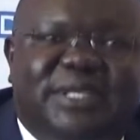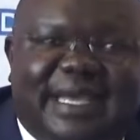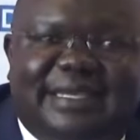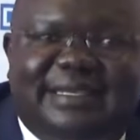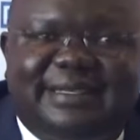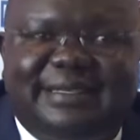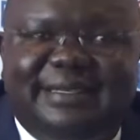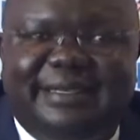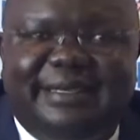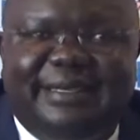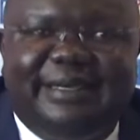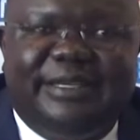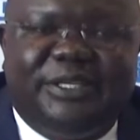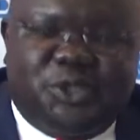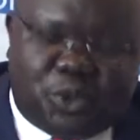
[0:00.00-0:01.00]
yet.
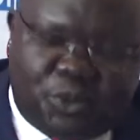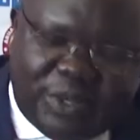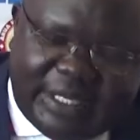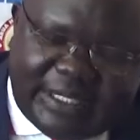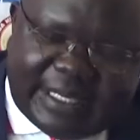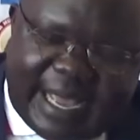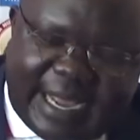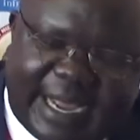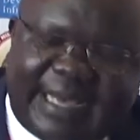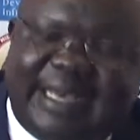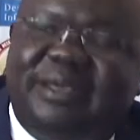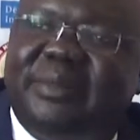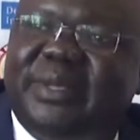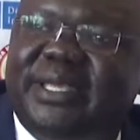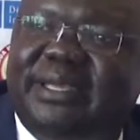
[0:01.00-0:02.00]
So with this
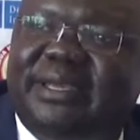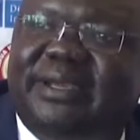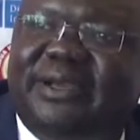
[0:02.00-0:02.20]
academy,